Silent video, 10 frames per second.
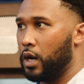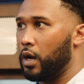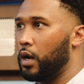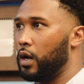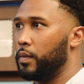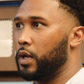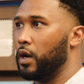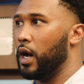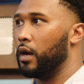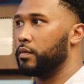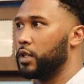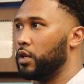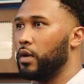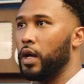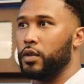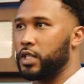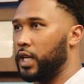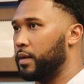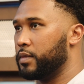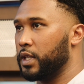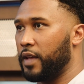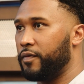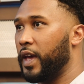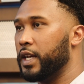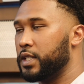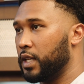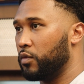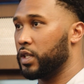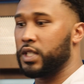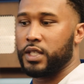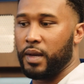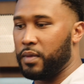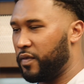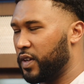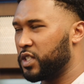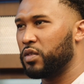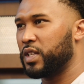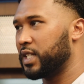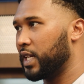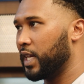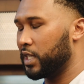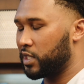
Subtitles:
Other teams that they face that runs the same defense, little things like that.